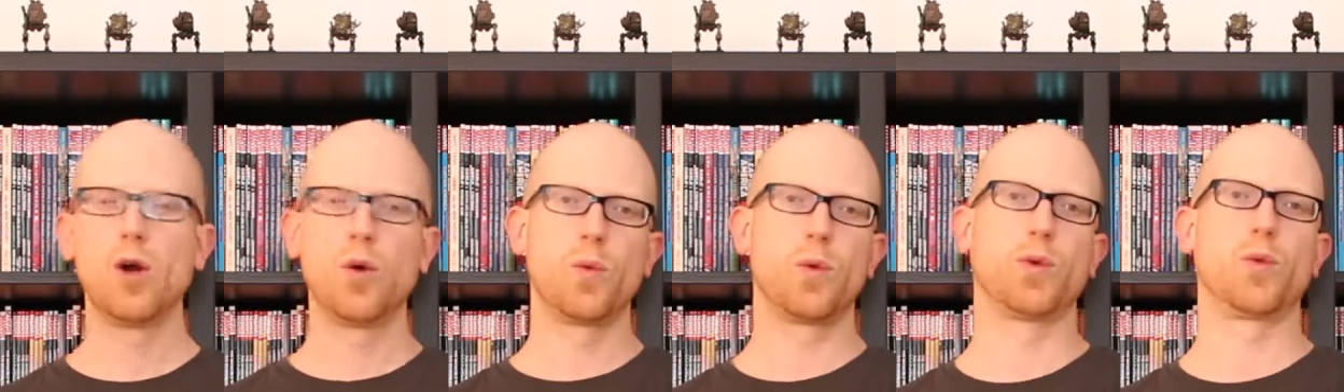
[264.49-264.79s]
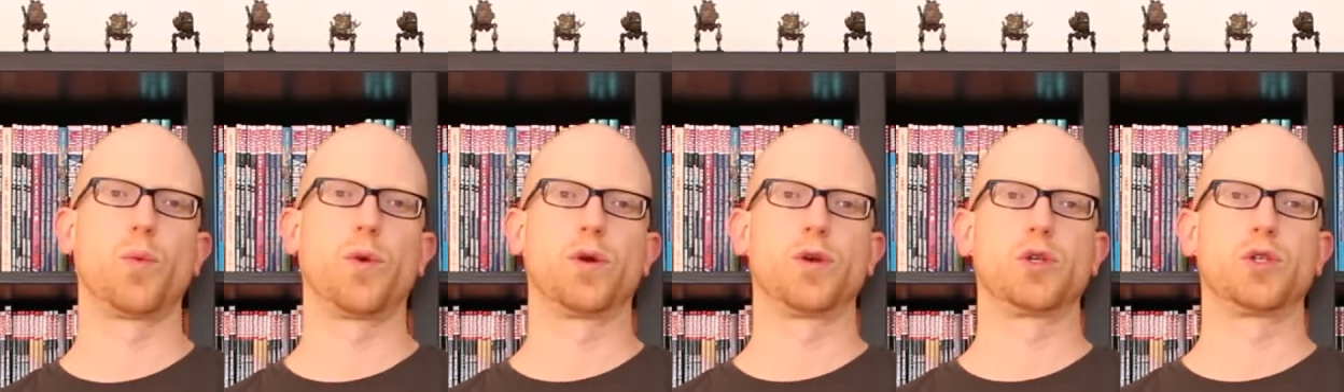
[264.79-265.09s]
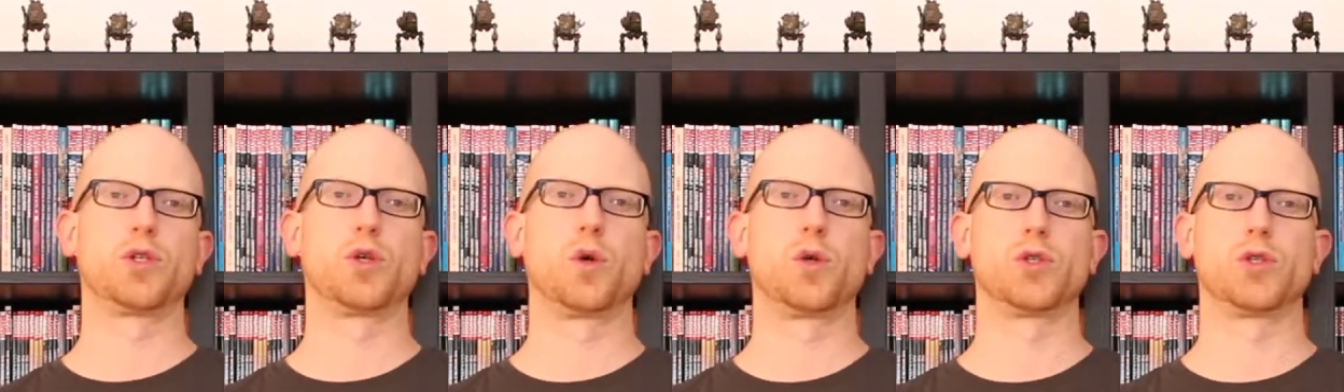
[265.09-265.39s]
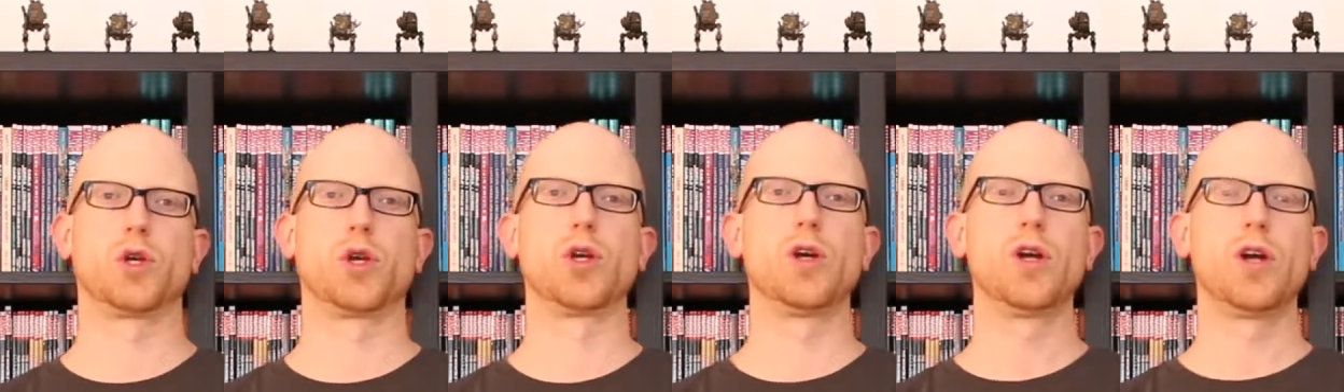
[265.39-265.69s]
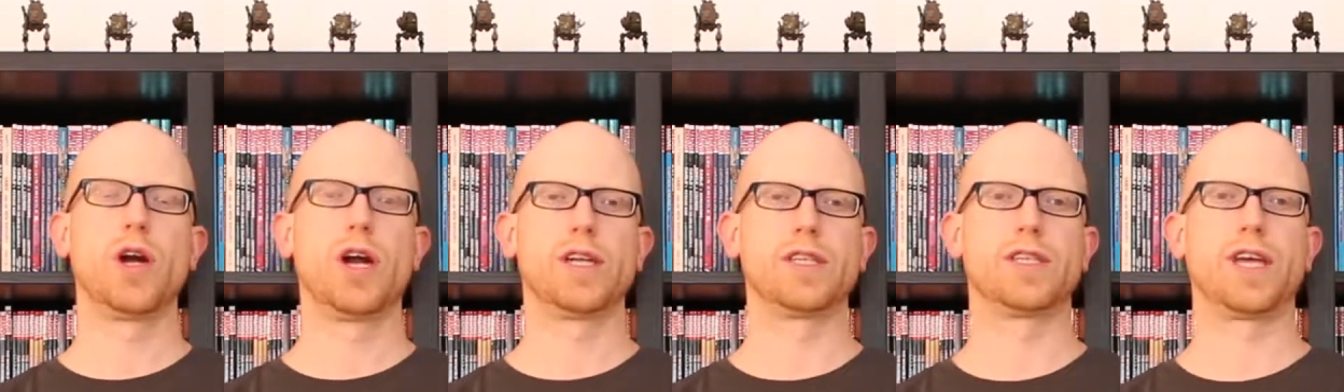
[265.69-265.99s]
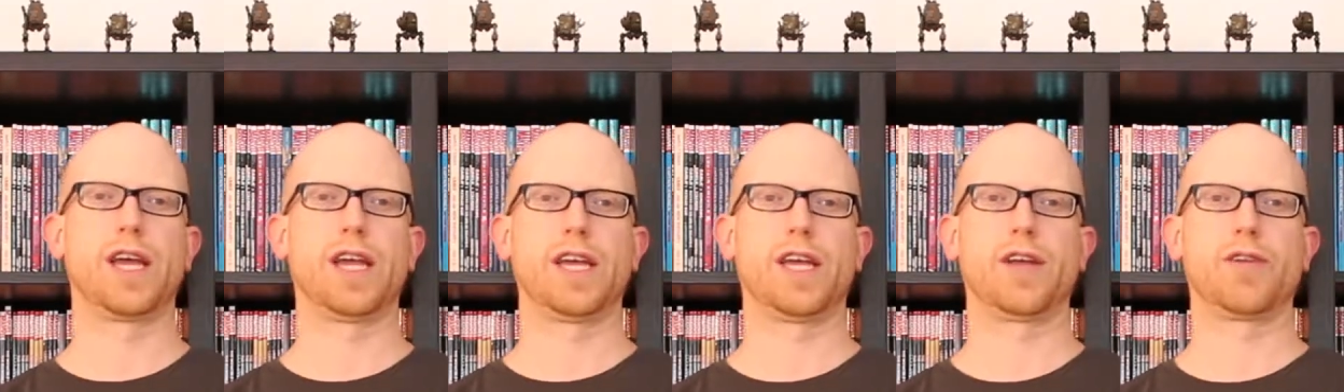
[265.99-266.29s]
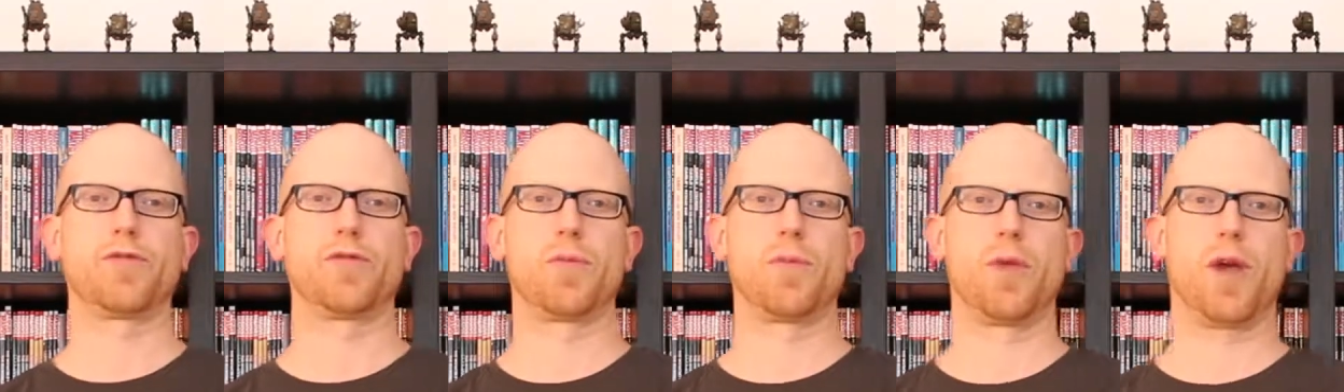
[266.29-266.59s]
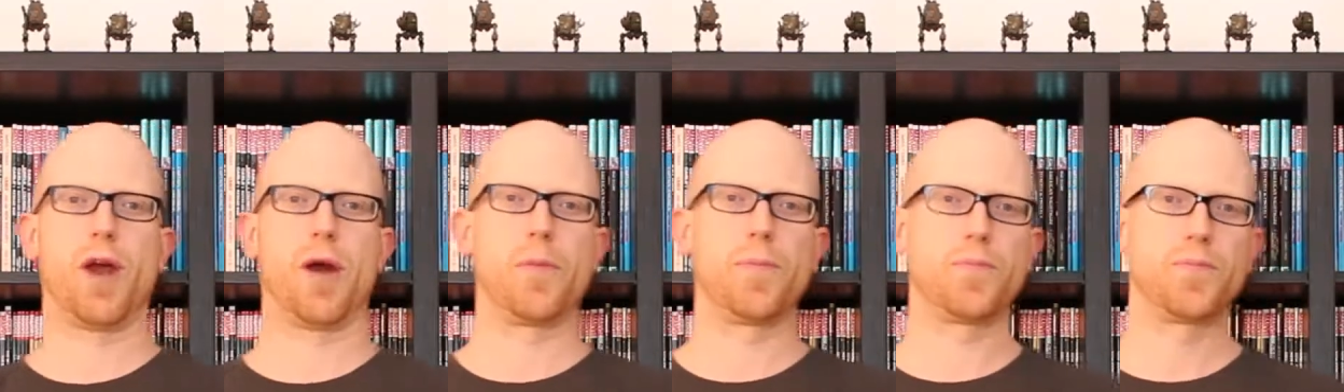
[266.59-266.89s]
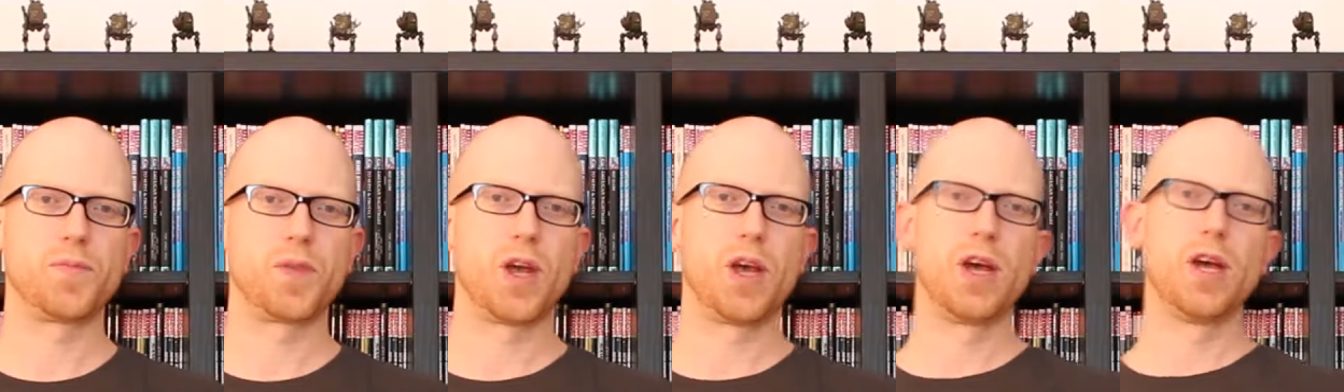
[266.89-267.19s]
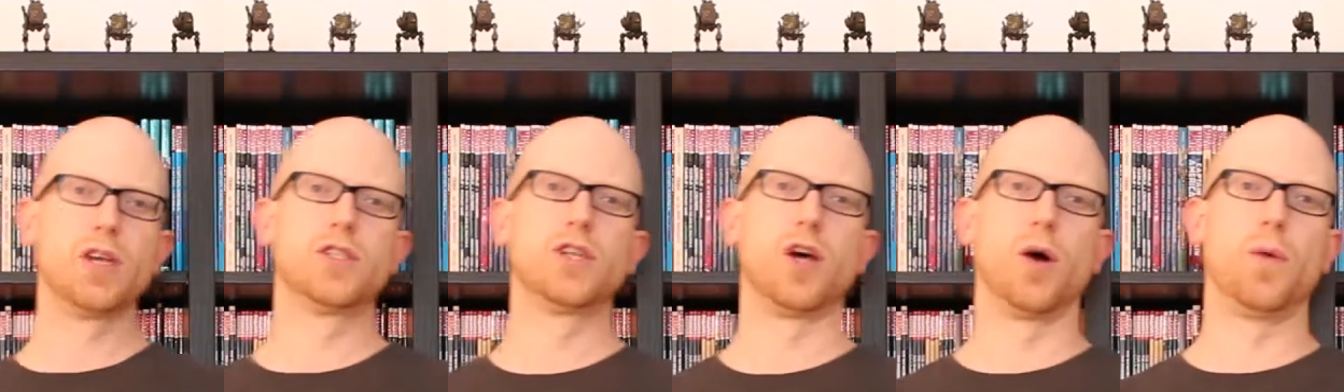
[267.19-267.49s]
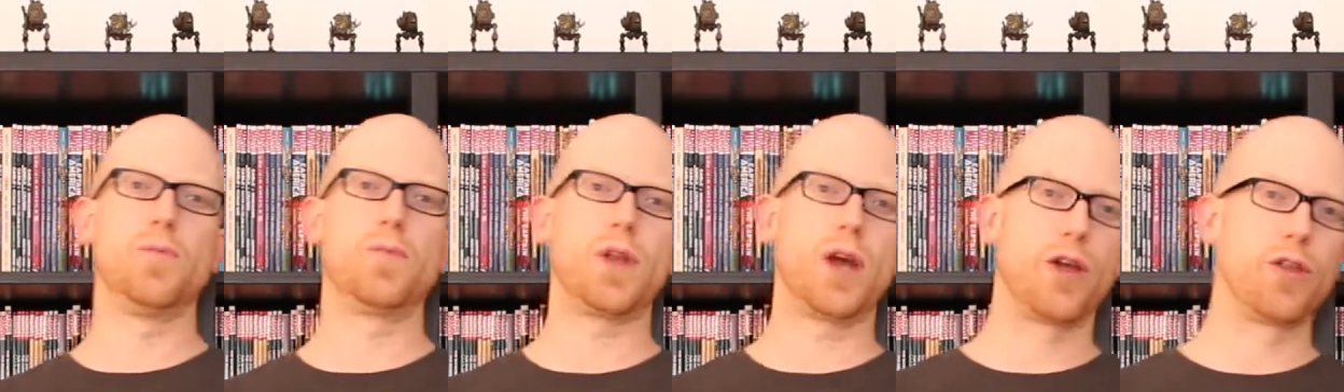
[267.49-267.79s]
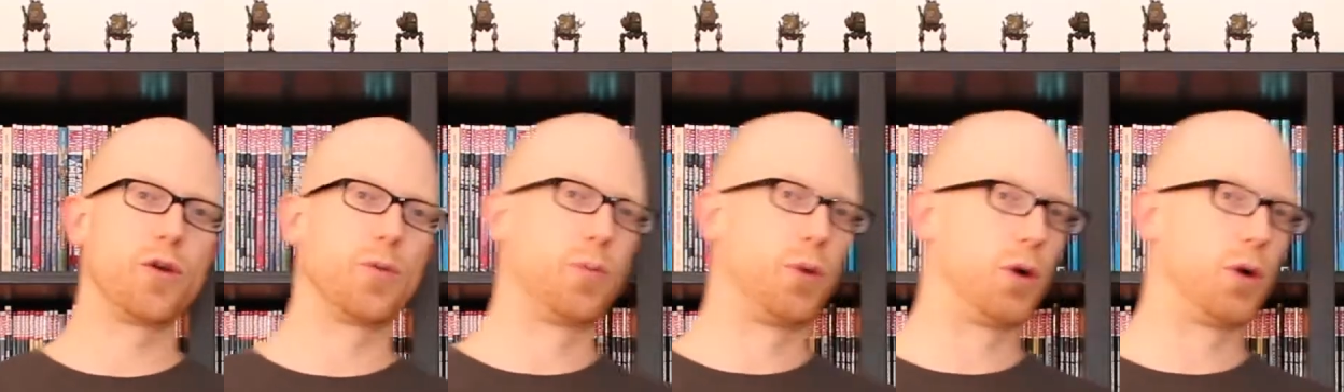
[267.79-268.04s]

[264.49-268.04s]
with Winter Soldier and taking it from there. So, other